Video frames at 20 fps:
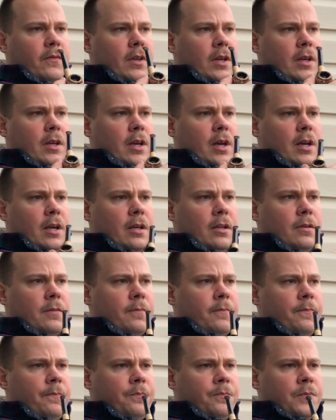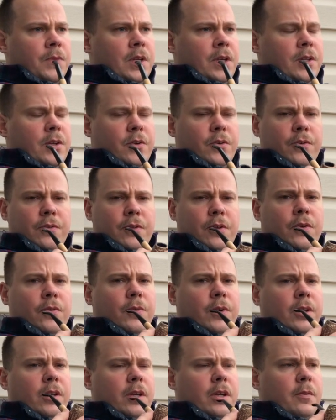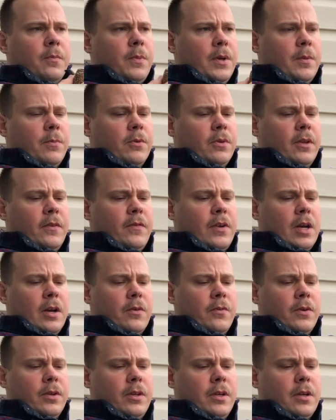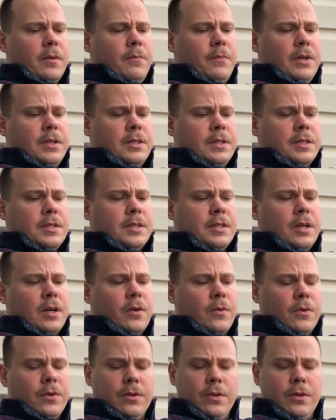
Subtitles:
they're really good people. They've got a really good business there